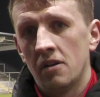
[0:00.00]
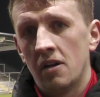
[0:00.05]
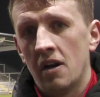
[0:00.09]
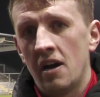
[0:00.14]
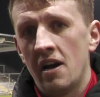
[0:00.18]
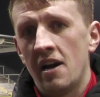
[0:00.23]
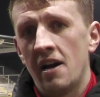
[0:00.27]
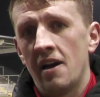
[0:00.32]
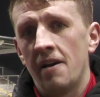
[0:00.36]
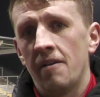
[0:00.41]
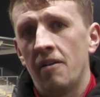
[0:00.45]

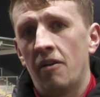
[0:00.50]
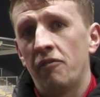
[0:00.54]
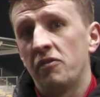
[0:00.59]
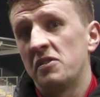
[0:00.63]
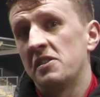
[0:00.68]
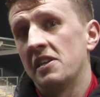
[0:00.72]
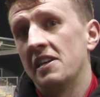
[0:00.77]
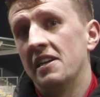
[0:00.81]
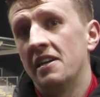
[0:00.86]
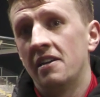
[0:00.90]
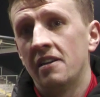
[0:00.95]

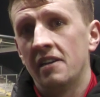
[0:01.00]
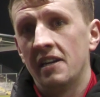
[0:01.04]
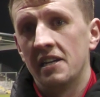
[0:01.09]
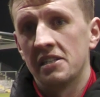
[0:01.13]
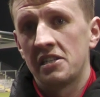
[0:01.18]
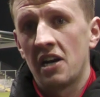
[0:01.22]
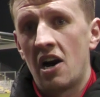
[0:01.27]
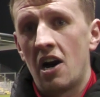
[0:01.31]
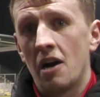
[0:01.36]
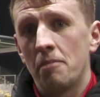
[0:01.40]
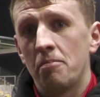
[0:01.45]
Obviously,
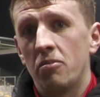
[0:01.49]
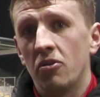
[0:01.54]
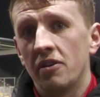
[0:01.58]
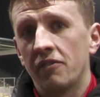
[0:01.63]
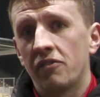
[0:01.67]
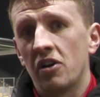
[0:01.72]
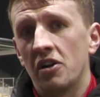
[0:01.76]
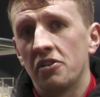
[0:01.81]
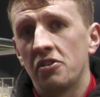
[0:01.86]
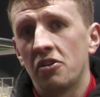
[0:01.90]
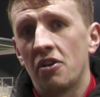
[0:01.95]
it's hard, but
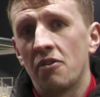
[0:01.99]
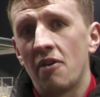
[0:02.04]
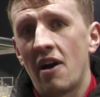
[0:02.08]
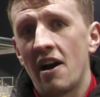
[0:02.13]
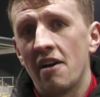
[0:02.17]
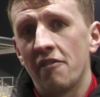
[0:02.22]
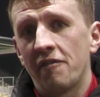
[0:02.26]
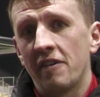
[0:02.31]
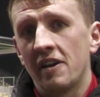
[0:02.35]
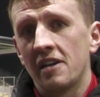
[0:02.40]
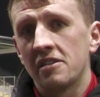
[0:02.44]
you've got to do the
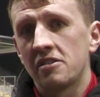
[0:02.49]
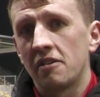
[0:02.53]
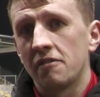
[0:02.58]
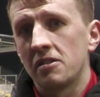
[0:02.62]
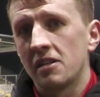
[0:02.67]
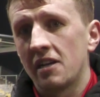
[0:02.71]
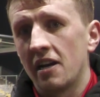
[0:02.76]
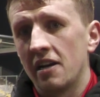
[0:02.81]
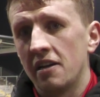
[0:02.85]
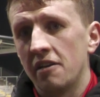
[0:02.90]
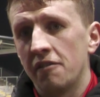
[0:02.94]
right things.
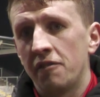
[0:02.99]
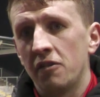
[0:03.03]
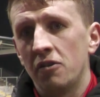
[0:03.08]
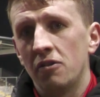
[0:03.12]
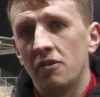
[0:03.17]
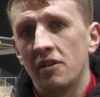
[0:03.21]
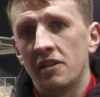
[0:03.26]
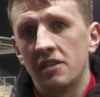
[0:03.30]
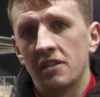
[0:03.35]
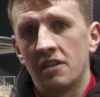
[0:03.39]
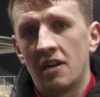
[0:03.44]
Obviously, get your
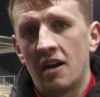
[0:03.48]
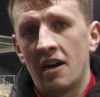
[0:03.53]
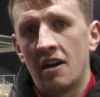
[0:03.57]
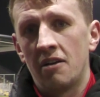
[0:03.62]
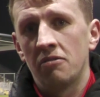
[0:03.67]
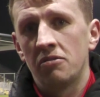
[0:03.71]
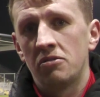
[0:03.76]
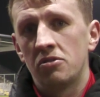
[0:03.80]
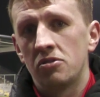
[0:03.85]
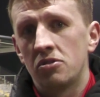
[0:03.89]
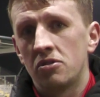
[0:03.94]
food in you
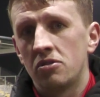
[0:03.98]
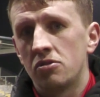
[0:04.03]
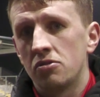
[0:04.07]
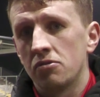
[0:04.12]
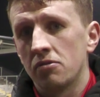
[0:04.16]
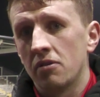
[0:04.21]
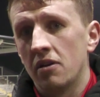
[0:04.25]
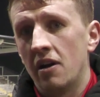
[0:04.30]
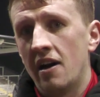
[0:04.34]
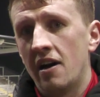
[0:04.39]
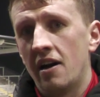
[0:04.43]
now.
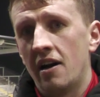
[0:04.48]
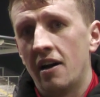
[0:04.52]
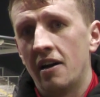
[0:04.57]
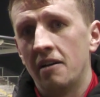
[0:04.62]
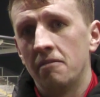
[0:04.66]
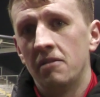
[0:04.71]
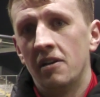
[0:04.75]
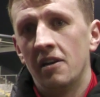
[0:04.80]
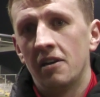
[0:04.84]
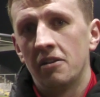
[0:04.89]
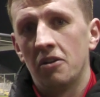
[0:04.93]

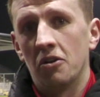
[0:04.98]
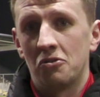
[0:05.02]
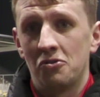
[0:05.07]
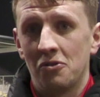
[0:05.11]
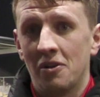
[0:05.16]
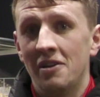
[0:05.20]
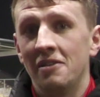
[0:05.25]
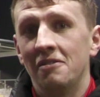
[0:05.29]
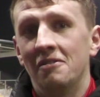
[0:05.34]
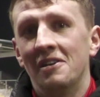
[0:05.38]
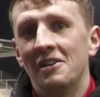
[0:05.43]

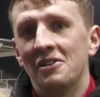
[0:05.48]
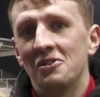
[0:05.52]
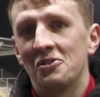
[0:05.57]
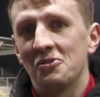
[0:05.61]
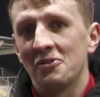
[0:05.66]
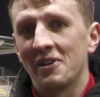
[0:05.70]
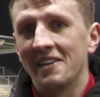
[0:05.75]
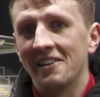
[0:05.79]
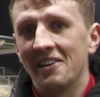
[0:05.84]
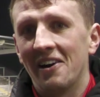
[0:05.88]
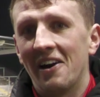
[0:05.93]
Not
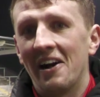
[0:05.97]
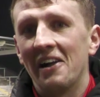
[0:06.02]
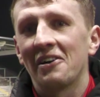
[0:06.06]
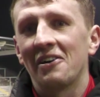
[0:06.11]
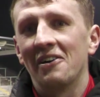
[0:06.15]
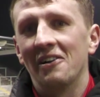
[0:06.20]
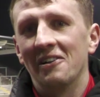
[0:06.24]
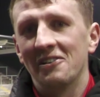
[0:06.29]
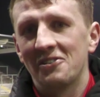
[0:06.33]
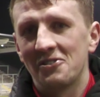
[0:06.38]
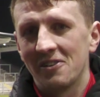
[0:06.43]
drink
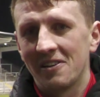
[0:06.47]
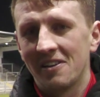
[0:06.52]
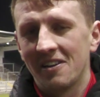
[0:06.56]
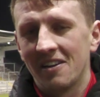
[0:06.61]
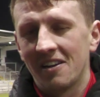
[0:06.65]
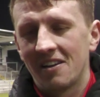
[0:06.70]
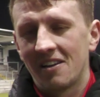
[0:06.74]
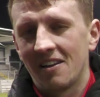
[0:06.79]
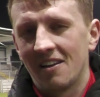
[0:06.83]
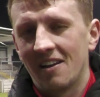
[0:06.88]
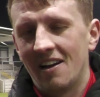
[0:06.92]
alcohol.
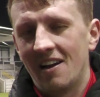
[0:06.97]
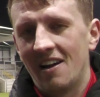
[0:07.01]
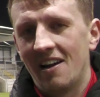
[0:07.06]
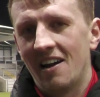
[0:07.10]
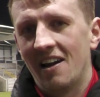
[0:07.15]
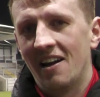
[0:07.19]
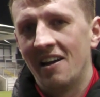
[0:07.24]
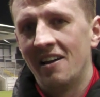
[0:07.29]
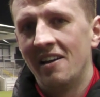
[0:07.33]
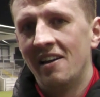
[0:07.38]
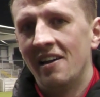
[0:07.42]

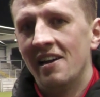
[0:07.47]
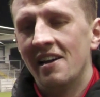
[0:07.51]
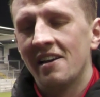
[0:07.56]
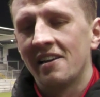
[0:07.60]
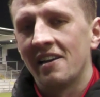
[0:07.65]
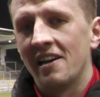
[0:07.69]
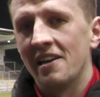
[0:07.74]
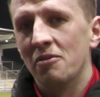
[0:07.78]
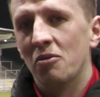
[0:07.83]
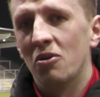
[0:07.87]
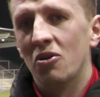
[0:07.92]

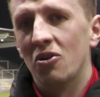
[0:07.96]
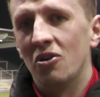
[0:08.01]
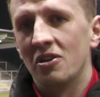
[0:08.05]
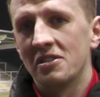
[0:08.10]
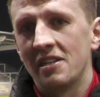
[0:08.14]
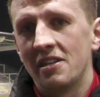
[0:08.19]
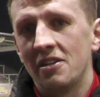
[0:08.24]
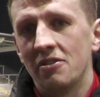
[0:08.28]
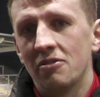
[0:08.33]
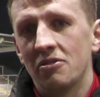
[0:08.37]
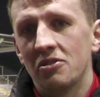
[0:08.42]
Get your
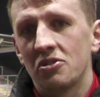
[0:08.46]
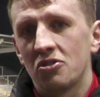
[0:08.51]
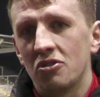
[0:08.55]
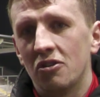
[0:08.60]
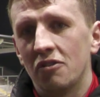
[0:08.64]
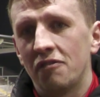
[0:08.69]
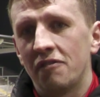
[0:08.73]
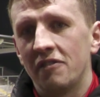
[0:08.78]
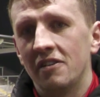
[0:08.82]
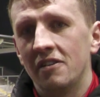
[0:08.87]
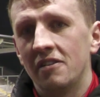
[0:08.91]
waters in you and
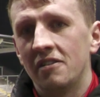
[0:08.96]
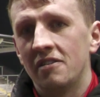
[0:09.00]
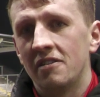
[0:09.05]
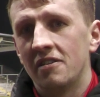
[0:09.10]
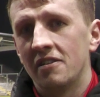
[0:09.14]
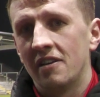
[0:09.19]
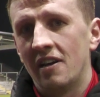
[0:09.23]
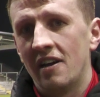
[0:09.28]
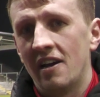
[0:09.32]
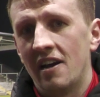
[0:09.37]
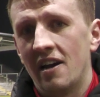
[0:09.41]
stuff,
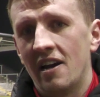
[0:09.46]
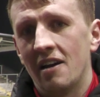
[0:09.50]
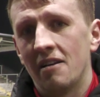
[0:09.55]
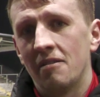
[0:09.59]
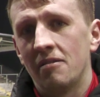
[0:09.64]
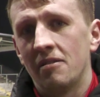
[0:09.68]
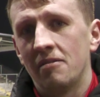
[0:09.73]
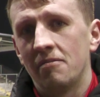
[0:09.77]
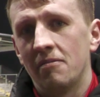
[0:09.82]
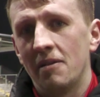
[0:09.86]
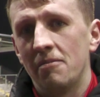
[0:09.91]

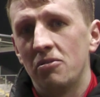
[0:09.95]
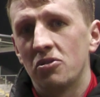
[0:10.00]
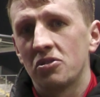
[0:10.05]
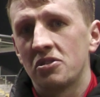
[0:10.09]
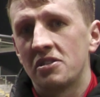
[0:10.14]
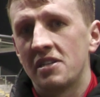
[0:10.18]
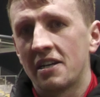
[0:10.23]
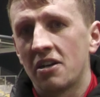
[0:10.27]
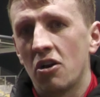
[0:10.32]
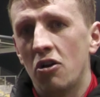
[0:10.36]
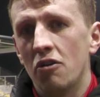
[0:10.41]
and maybe
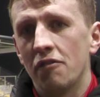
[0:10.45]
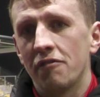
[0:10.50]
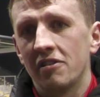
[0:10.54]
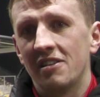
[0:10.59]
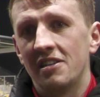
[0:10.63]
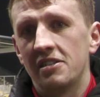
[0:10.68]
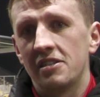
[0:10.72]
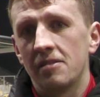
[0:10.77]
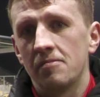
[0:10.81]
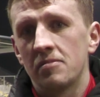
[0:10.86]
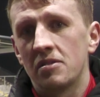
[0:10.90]
just tick over
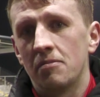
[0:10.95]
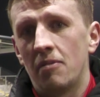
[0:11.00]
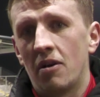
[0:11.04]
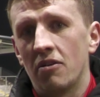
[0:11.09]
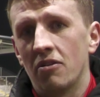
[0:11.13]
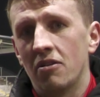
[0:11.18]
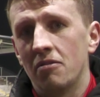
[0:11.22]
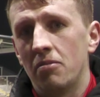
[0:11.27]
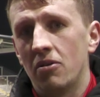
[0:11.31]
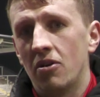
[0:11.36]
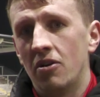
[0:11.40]
in the gym
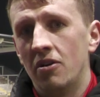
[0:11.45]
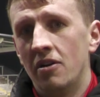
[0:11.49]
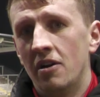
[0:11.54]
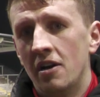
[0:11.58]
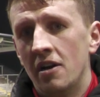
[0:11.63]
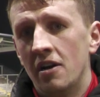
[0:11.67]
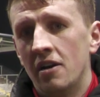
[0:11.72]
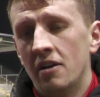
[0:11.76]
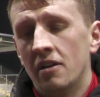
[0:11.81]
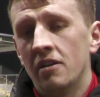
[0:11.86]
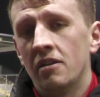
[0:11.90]
tomorrow. But
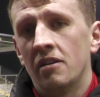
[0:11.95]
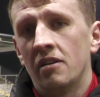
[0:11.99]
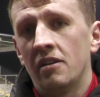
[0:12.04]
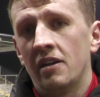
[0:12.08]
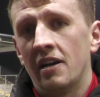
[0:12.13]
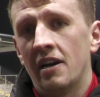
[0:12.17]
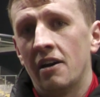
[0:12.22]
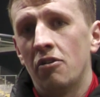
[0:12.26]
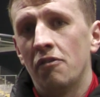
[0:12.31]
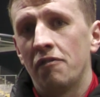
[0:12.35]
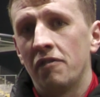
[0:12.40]

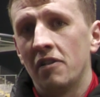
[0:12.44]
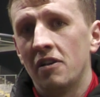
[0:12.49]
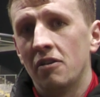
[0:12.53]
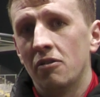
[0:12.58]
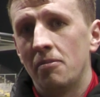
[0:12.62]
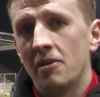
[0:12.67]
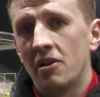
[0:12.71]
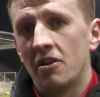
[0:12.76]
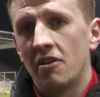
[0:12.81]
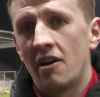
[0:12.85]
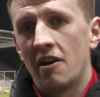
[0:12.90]
yeah, hopefully
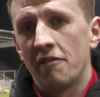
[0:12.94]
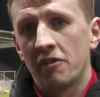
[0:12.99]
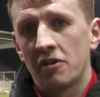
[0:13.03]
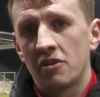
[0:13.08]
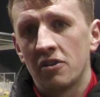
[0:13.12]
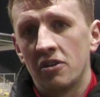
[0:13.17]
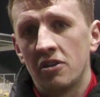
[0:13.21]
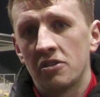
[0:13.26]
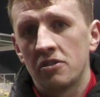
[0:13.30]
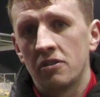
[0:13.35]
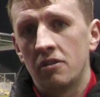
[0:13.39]
we'll be all right
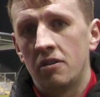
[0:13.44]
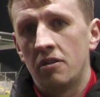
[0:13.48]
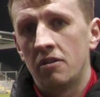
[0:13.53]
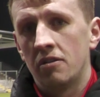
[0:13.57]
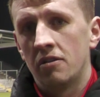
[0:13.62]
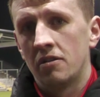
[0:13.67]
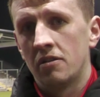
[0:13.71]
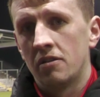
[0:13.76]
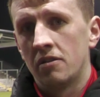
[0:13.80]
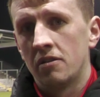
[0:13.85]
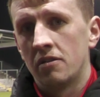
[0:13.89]
for
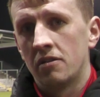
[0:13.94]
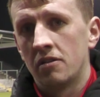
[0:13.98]
Thursday.